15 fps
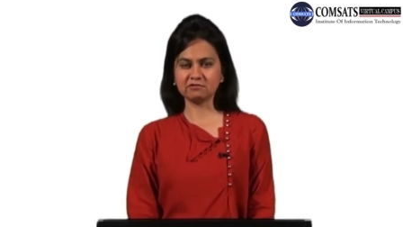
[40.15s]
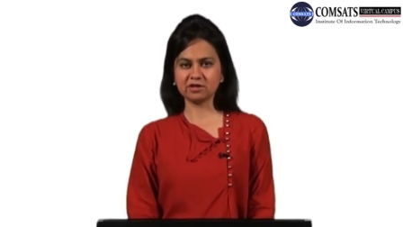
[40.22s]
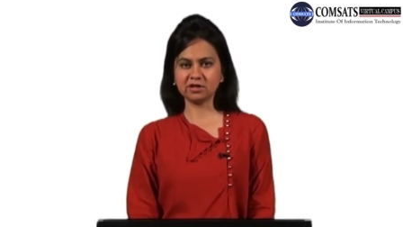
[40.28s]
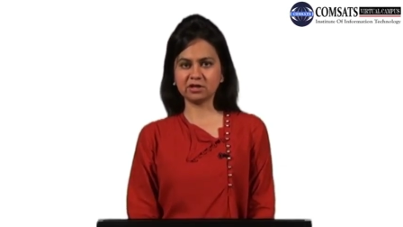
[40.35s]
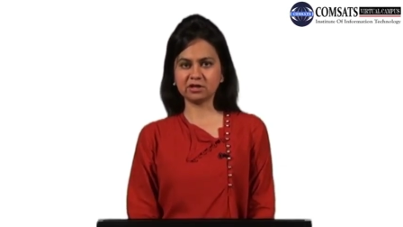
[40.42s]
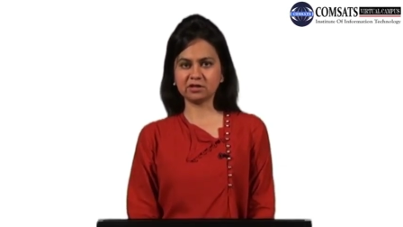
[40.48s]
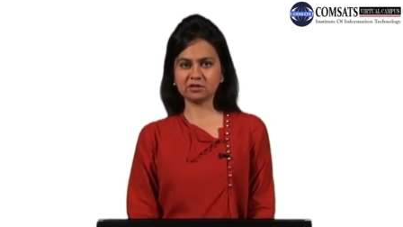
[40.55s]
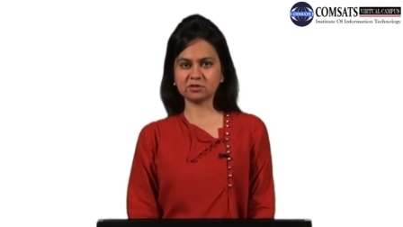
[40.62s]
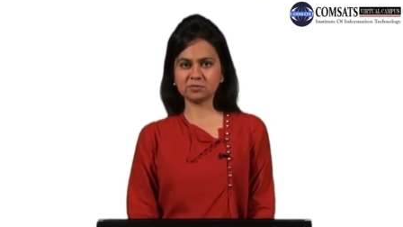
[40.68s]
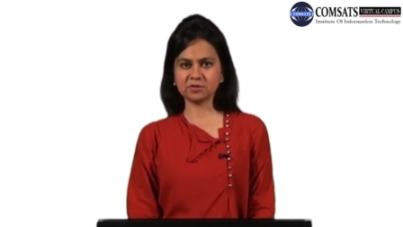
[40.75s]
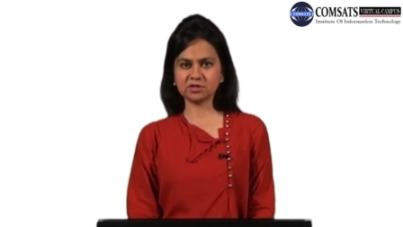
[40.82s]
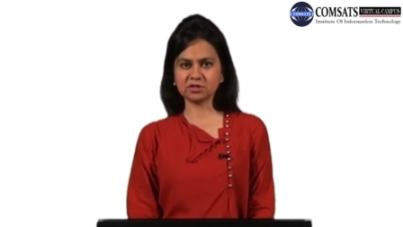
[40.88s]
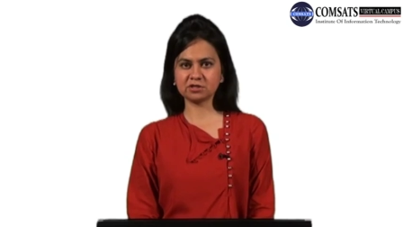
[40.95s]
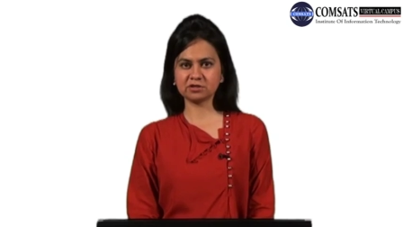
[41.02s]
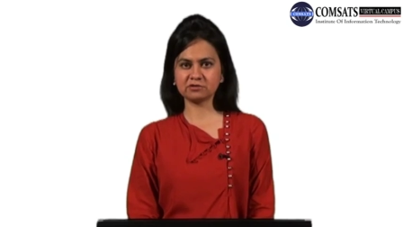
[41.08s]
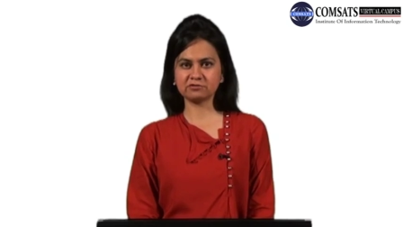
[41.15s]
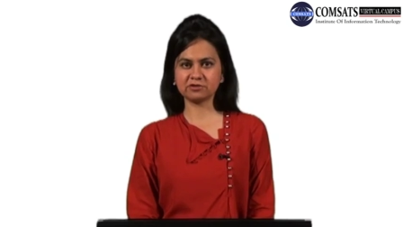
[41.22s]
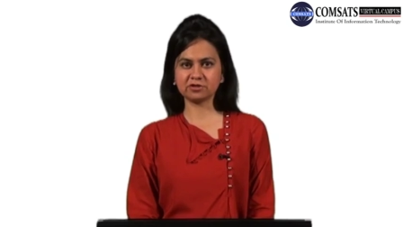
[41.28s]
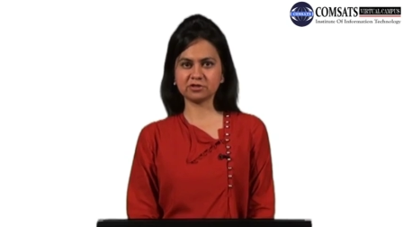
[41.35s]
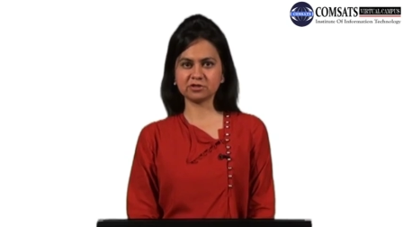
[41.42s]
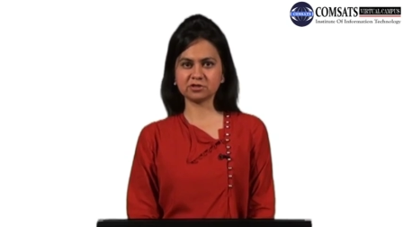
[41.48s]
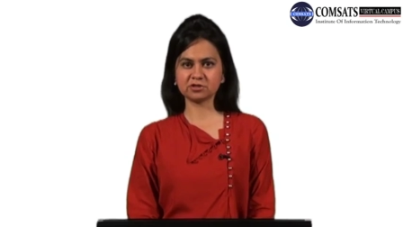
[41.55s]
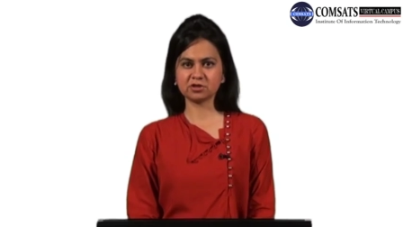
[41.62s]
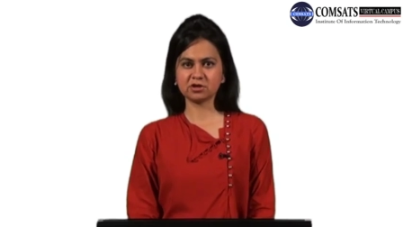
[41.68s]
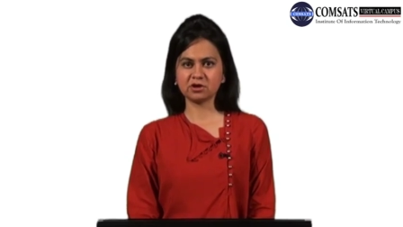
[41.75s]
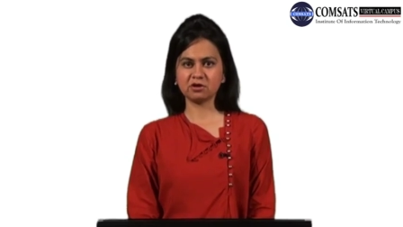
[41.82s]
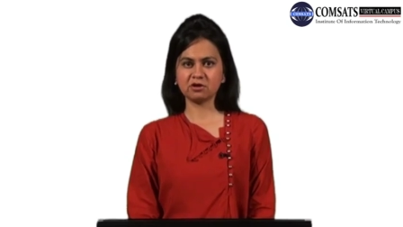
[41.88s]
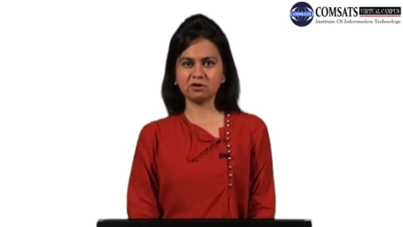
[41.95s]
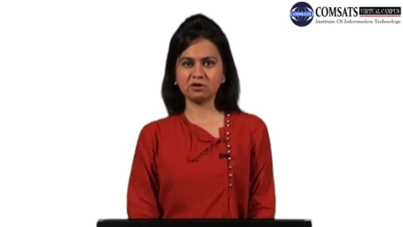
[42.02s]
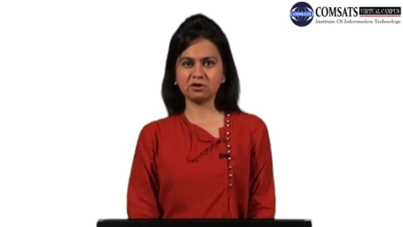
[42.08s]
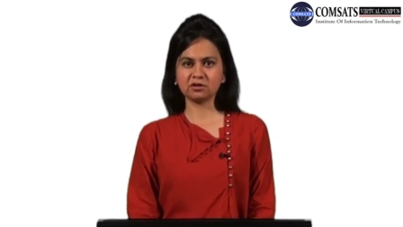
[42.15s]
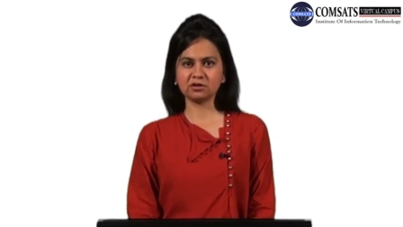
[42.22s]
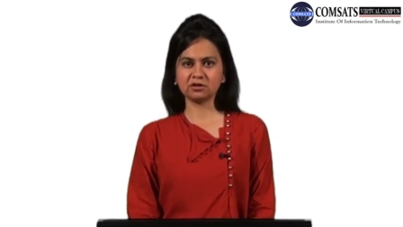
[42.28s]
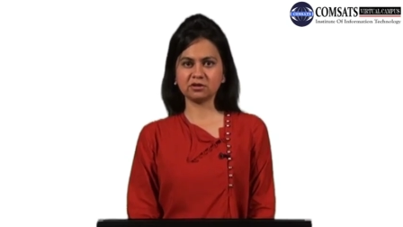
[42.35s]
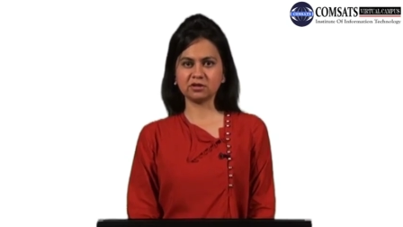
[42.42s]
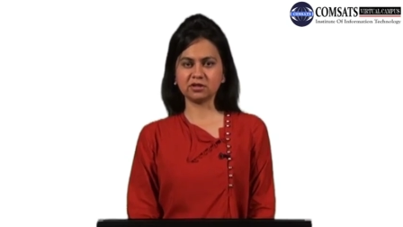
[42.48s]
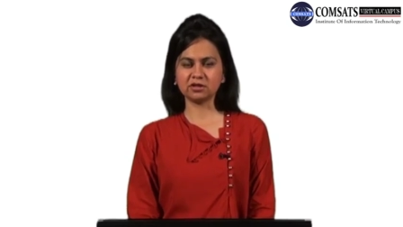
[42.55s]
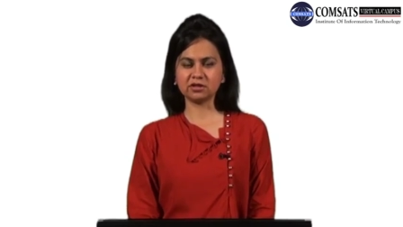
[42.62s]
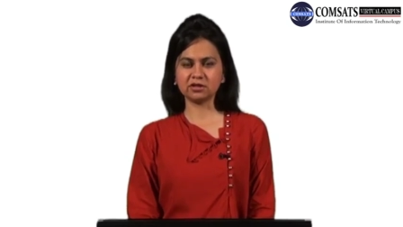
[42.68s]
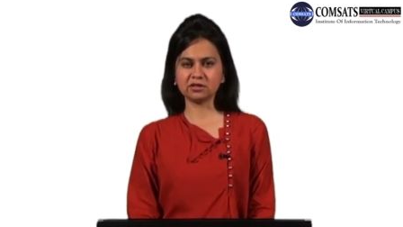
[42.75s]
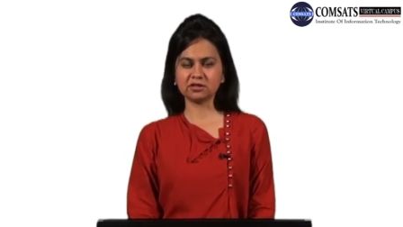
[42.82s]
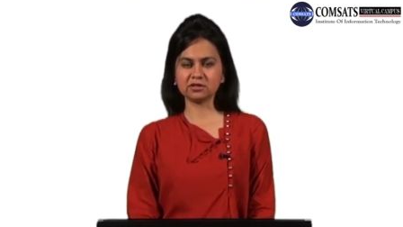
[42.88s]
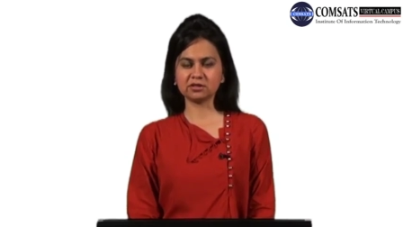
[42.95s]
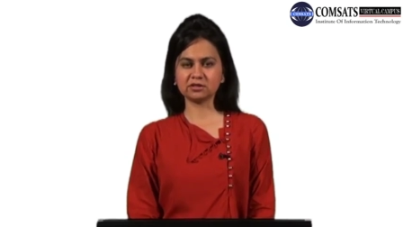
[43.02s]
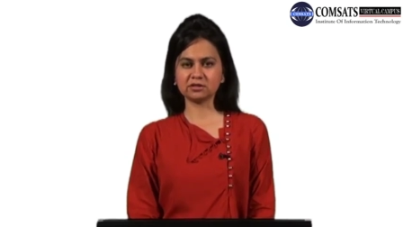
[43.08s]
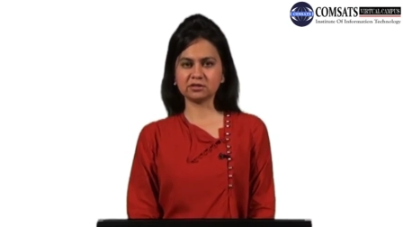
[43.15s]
with our special reference on the